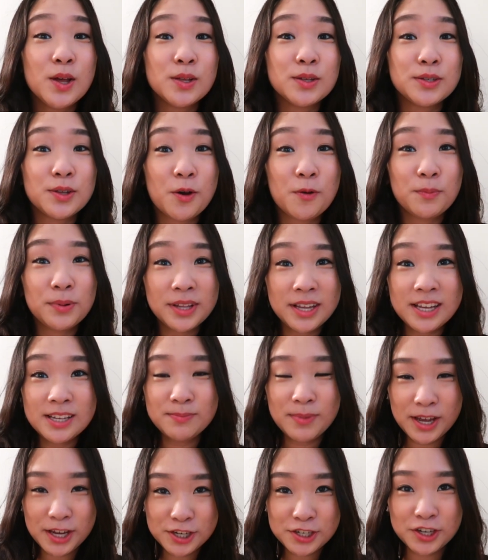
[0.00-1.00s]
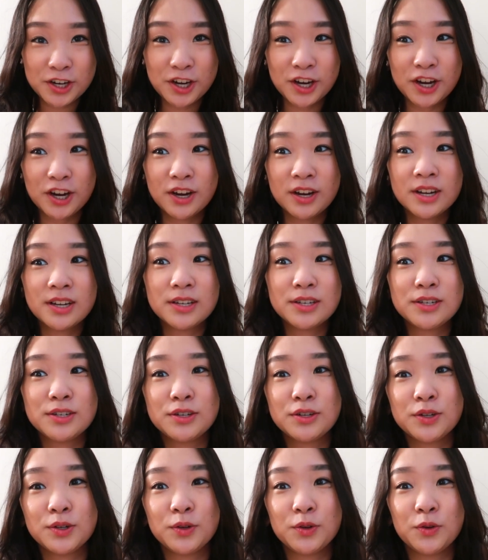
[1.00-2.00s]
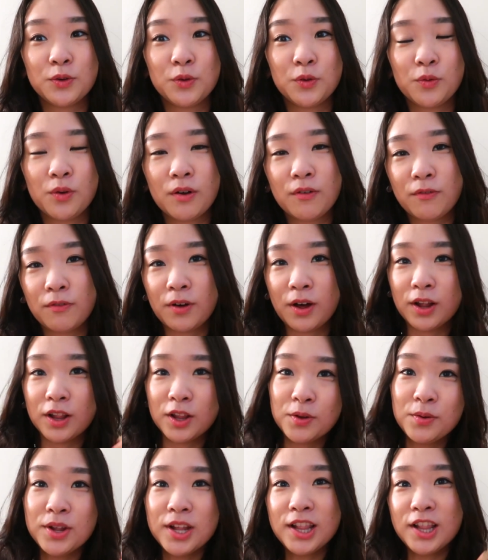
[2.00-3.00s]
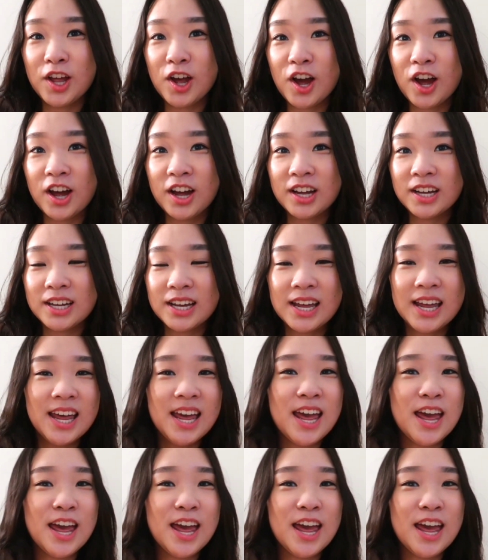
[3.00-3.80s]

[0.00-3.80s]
So please make sure to follow along